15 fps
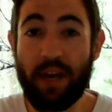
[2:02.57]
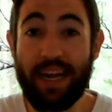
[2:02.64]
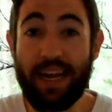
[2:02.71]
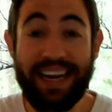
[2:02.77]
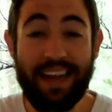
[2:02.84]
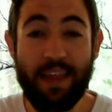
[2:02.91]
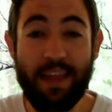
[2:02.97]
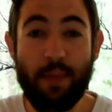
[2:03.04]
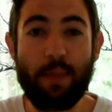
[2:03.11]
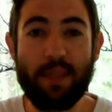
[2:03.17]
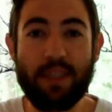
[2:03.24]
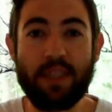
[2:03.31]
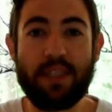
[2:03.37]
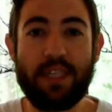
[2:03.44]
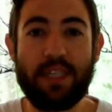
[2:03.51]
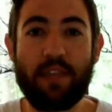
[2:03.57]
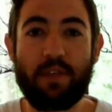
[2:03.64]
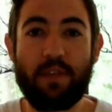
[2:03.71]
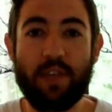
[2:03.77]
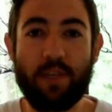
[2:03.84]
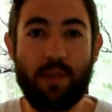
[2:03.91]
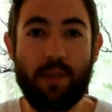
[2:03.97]
in the business in the
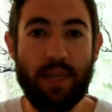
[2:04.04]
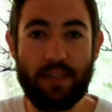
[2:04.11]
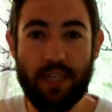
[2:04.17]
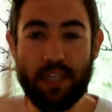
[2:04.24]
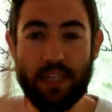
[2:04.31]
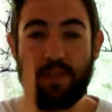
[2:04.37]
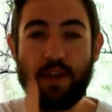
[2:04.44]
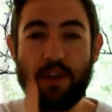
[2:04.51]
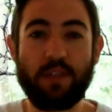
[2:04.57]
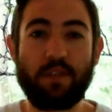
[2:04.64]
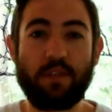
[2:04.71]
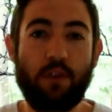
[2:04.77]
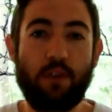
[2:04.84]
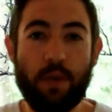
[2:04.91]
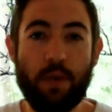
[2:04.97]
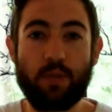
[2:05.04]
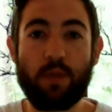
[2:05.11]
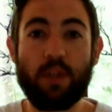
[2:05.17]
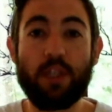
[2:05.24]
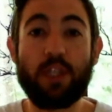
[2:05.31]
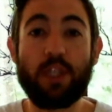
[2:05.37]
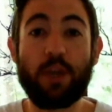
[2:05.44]
first place. So that's first and foremost
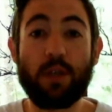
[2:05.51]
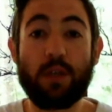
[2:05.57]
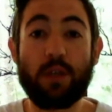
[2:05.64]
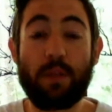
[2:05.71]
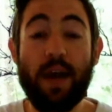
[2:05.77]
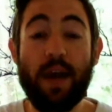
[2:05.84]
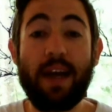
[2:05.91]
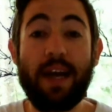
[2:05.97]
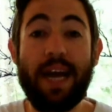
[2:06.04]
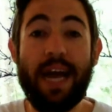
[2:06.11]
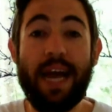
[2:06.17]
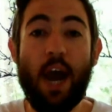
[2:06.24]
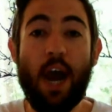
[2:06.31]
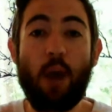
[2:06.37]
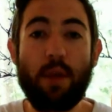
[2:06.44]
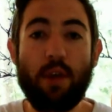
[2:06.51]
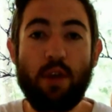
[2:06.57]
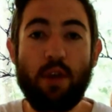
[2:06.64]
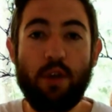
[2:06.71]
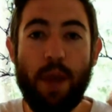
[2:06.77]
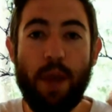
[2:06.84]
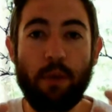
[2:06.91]
what the show is about, helping
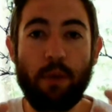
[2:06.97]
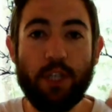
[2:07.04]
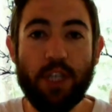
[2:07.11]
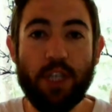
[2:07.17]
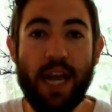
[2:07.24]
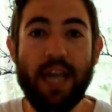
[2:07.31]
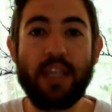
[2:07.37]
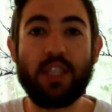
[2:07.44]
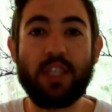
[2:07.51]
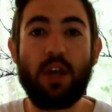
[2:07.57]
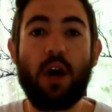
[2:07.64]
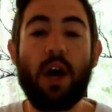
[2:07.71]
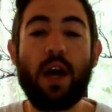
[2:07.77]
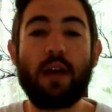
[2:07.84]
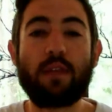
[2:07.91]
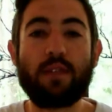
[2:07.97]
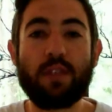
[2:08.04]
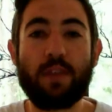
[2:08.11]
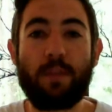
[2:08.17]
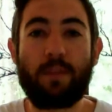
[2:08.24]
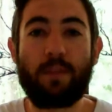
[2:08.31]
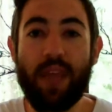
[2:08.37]
you to be able to change
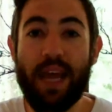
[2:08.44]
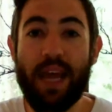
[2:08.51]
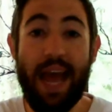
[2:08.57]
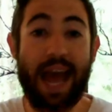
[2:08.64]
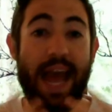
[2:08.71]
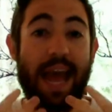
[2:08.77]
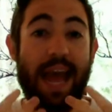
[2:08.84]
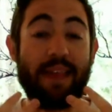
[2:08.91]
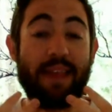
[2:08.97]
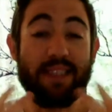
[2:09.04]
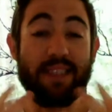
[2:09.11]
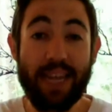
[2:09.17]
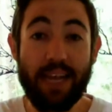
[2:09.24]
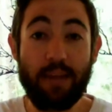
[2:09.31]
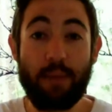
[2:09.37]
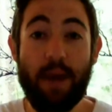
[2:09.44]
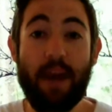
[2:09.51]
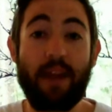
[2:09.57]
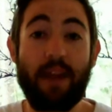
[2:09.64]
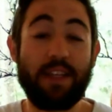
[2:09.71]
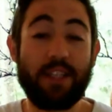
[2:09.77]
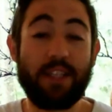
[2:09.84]
lives. And the second
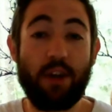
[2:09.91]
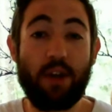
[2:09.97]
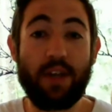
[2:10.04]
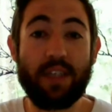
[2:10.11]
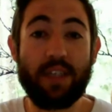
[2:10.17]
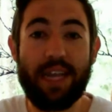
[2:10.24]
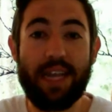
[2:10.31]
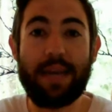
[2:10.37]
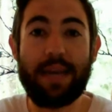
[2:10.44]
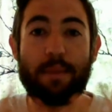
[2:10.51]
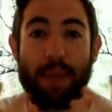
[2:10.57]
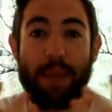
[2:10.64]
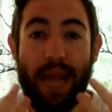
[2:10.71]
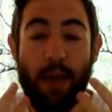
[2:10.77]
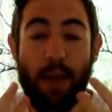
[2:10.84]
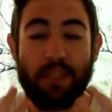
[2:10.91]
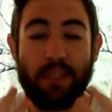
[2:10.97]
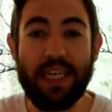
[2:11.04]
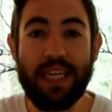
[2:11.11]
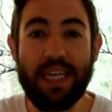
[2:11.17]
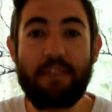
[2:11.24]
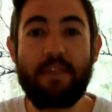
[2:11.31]
part of this show is being able
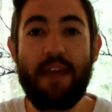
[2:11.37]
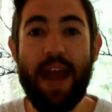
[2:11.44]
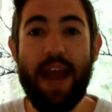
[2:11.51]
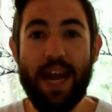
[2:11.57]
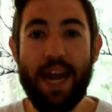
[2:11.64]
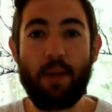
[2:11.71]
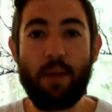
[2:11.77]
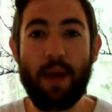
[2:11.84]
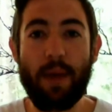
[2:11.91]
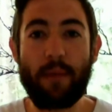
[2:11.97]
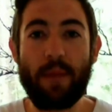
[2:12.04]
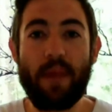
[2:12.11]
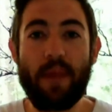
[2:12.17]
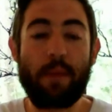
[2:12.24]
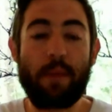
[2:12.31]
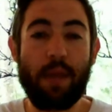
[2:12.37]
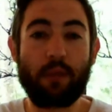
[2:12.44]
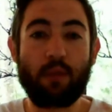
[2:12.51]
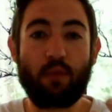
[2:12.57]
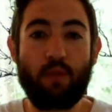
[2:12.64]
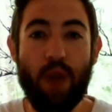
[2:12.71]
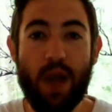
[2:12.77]
to live anywhere, being
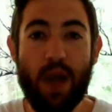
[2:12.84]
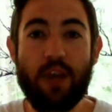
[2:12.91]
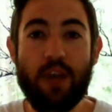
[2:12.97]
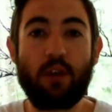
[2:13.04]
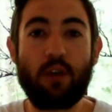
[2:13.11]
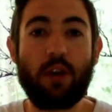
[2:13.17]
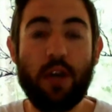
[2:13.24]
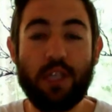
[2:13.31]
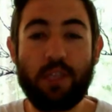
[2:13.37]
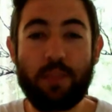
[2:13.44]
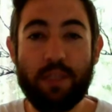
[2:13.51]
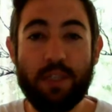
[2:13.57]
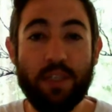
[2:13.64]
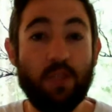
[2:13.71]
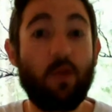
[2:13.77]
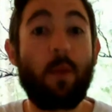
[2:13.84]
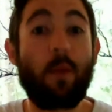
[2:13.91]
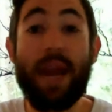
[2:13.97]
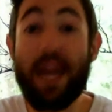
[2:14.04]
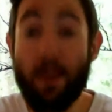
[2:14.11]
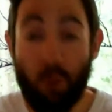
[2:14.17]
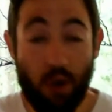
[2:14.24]
able to run your coaching business
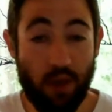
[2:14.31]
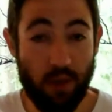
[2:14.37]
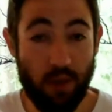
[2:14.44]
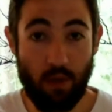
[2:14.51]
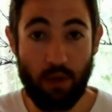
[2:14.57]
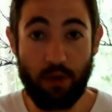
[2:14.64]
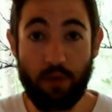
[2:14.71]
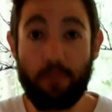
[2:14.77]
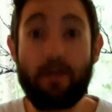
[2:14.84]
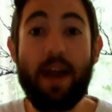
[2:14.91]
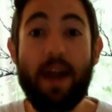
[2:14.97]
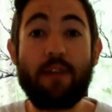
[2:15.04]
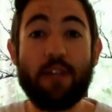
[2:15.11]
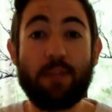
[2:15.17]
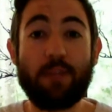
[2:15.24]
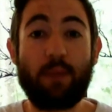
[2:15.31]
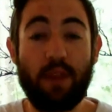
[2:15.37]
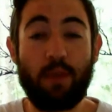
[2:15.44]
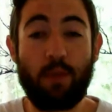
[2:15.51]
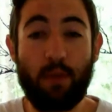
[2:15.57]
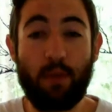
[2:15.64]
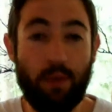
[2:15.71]
from anywhere in the world, your favorite spot
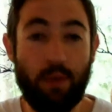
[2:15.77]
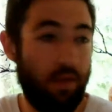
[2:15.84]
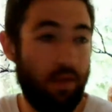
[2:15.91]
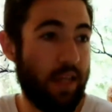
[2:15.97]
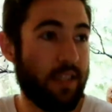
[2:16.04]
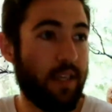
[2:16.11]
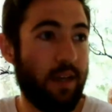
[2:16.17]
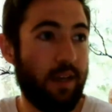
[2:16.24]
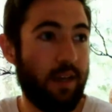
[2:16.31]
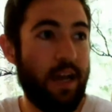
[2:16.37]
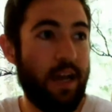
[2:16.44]
in the world, whether that's a